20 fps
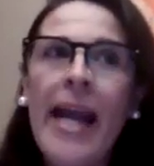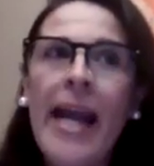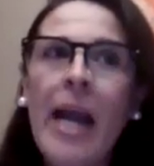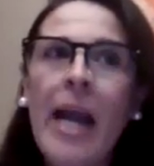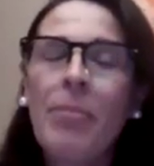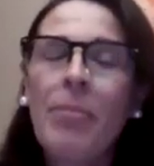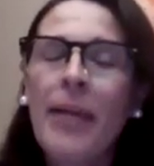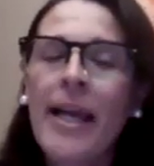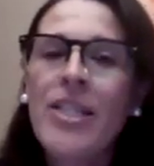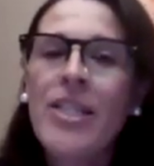
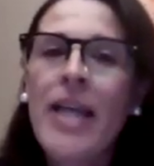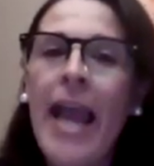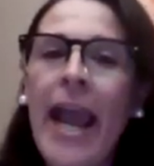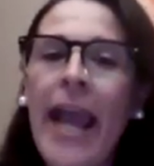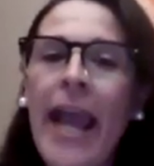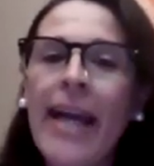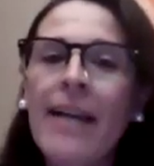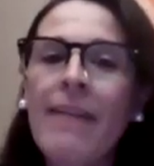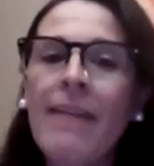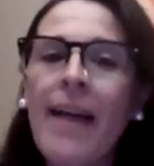And I plan
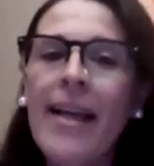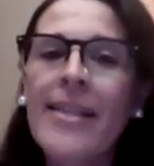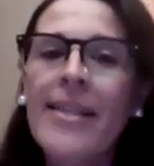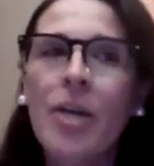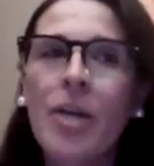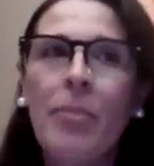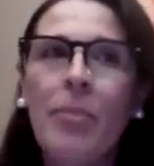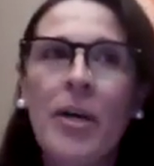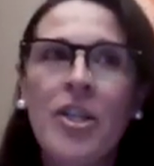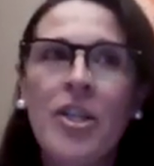to
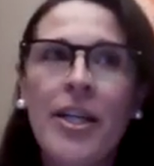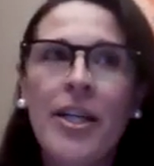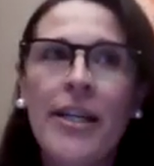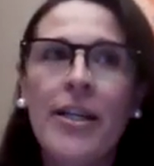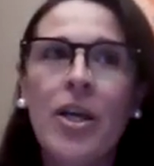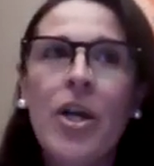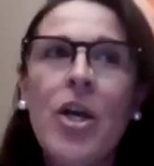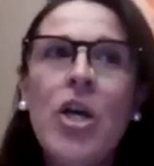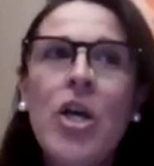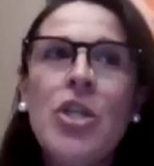analyze our
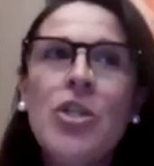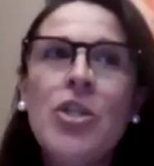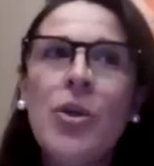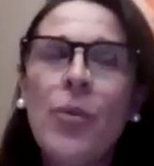budget